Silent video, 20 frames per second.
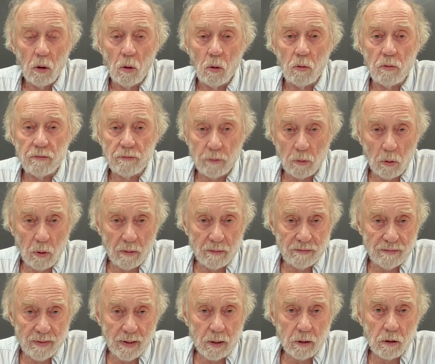who fall
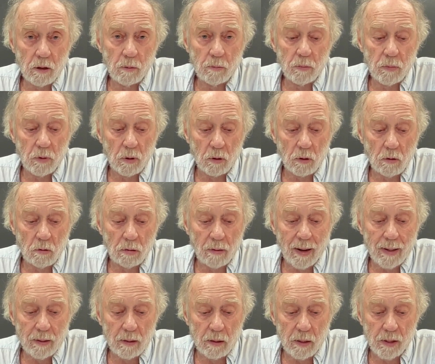victim to
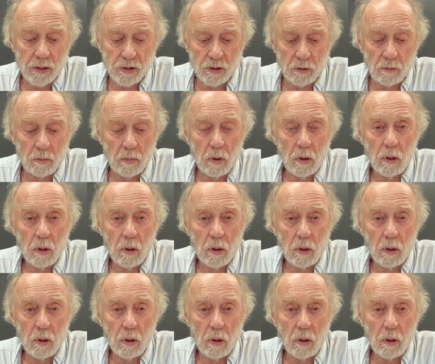cretinism